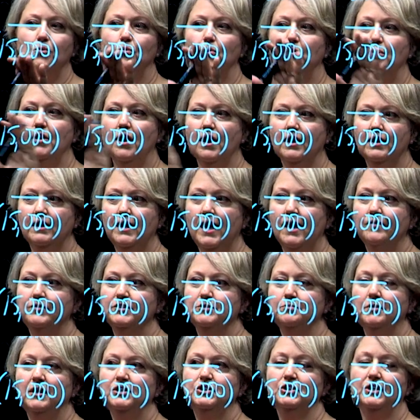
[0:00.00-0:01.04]
we're not going to have
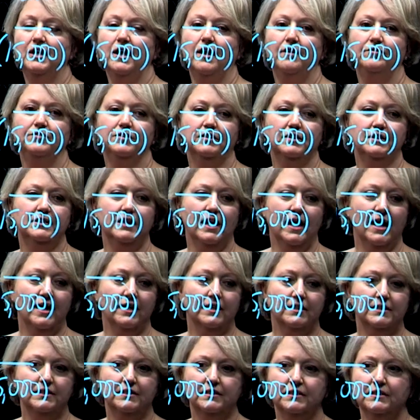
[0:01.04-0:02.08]
as much left of the
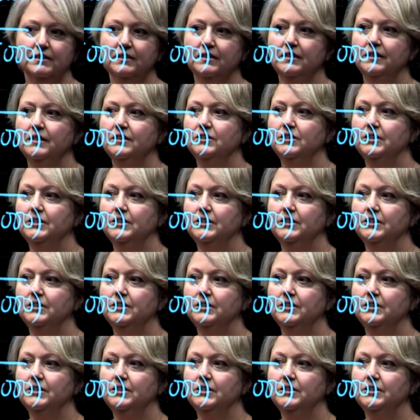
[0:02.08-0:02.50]
tax